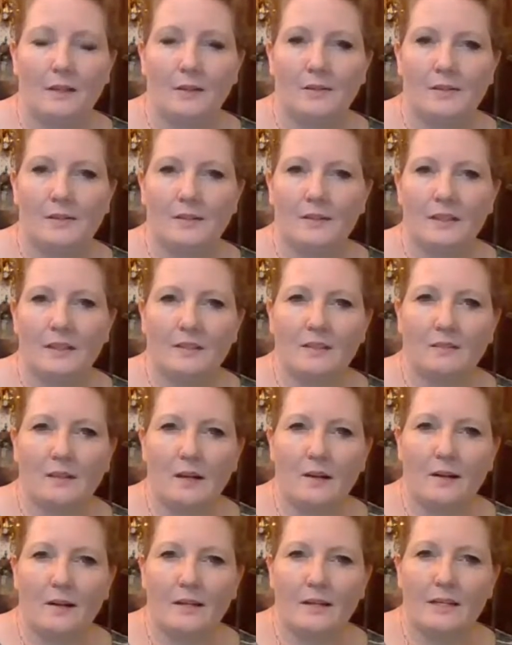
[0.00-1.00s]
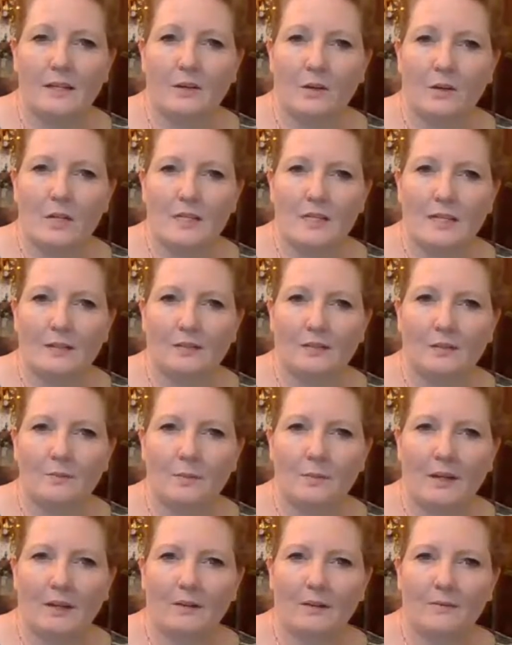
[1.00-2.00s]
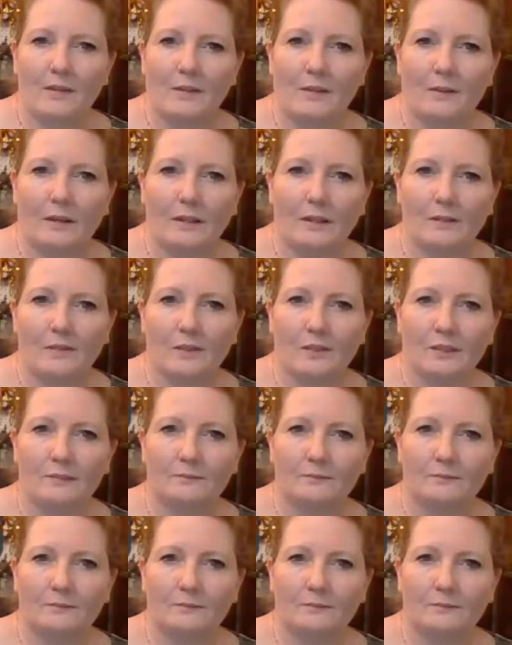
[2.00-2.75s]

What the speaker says: So these are an iridescent pair of earrings,